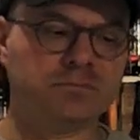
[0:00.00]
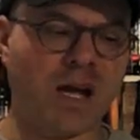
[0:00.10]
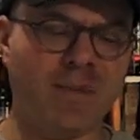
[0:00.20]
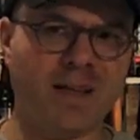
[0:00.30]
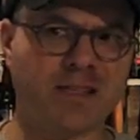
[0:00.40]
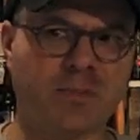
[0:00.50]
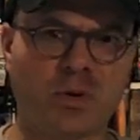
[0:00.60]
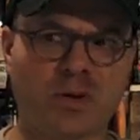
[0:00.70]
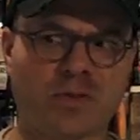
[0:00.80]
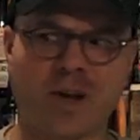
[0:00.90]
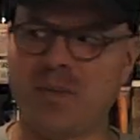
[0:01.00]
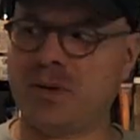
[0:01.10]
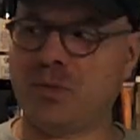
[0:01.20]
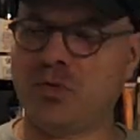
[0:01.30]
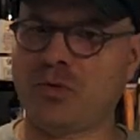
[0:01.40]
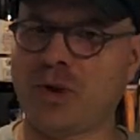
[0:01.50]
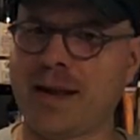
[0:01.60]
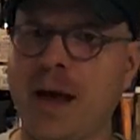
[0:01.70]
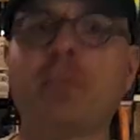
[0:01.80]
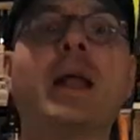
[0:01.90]
I'm not supporting the craft beer movement right
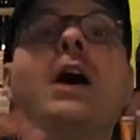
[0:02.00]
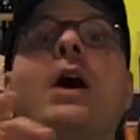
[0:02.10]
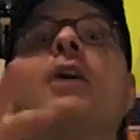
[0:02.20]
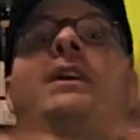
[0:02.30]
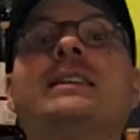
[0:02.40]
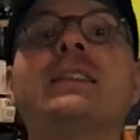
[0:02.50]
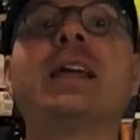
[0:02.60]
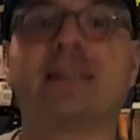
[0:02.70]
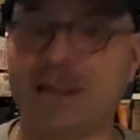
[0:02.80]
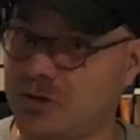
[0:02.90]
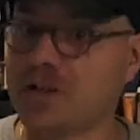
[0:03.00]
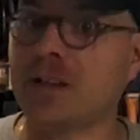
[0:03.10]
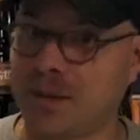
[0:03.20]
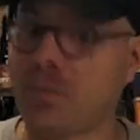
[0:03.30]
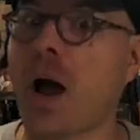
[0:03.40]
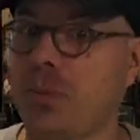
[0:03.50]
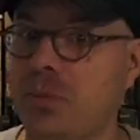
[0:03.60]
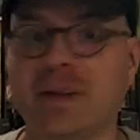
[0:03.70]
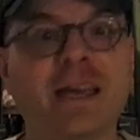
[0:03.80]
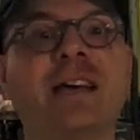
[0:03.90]
now, but I'll get to that later tonight,
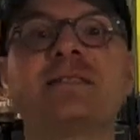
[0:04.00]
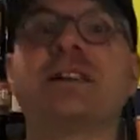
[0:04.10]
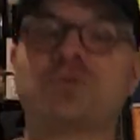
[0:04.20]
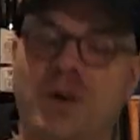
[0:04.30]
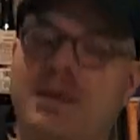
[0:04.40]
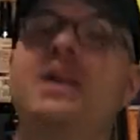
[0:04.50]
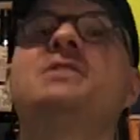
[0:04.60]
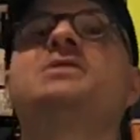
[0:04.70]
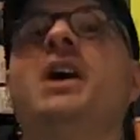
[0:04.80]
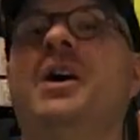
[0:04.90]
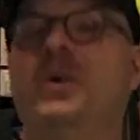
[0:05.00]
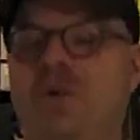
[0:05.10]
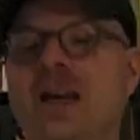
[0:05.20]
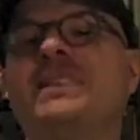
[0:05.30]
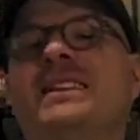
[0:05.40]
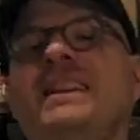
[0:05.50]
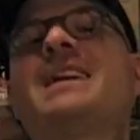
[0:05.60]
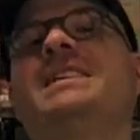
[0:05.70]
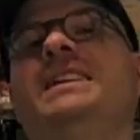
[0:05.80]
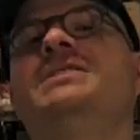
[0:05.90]
probably. Yes, that's right. So, to the
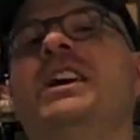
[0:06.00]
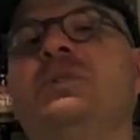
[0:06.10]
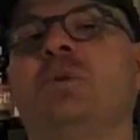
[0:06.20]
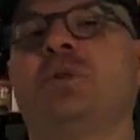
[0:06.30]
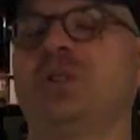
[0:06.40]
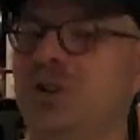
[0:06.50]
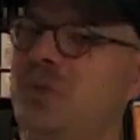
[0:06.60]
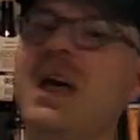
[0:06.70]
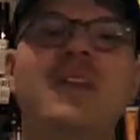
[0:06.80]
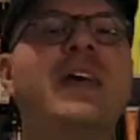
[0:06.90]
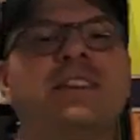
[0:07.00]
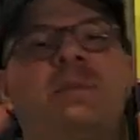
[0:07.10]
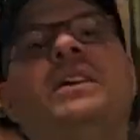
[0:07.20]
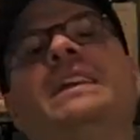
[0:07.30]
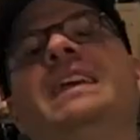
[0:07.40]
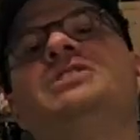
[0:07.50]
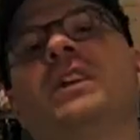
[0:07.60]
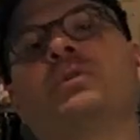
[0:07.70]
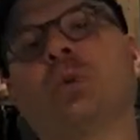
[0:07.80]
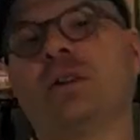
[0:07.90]
next DJ's BrewTube, thanks a million to each and
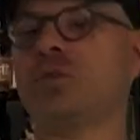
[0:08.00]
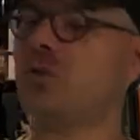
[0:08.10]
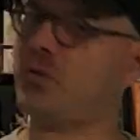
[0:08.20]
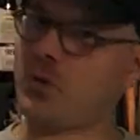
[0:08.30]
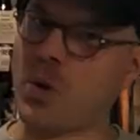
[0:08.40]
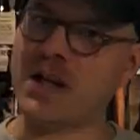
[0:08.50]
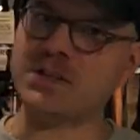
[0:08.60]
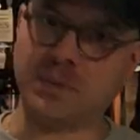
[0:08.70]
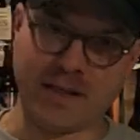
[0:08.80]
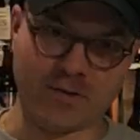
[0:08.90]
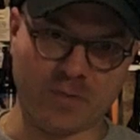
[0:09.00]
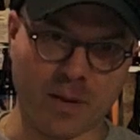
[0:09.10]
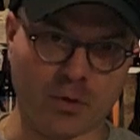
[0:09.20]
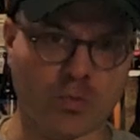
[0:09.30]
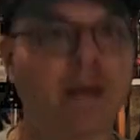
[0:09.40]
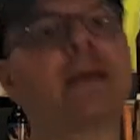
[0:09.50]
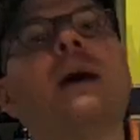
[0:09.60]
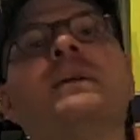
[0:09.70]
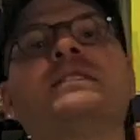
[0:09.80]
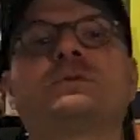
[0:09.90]
every one of you for watching. Please remember to rate,
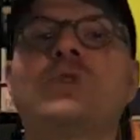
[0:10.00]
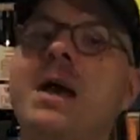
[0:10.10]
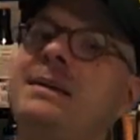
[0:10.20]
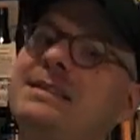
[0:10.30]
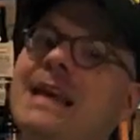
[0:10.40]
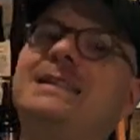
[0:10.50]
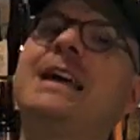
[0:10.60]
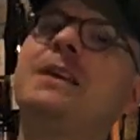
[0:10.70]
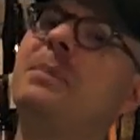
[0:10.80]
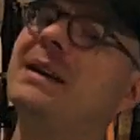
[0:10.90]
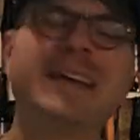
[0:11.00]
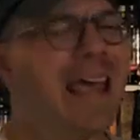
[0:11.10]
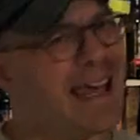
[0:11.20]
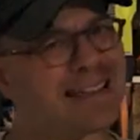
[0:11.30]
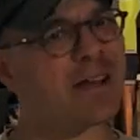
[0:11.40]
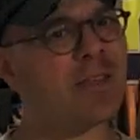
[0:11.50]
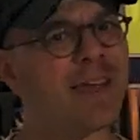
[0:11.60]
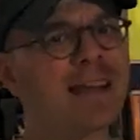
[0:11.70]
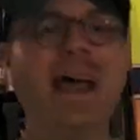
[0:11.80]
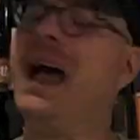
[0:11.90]
comment, subscribe, and hit that like button. Until
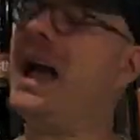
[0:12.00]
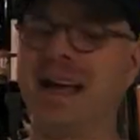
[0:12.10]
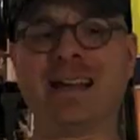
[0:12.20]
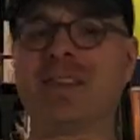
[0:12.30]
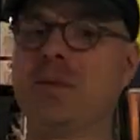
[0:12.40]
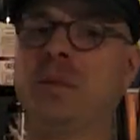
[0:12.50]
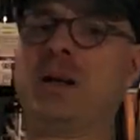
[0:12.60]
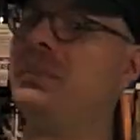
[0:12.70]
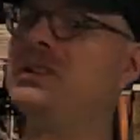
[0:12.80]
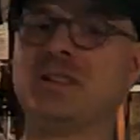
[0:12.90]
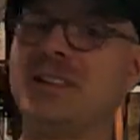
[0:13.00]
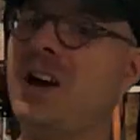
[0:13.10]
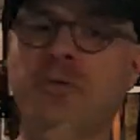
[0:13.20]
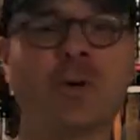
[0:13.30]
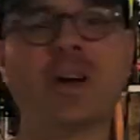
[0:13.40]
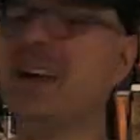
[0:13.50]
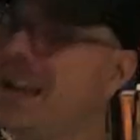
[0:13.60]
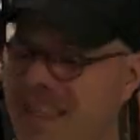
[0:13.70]
then, I got nothing but a bunch of love for you.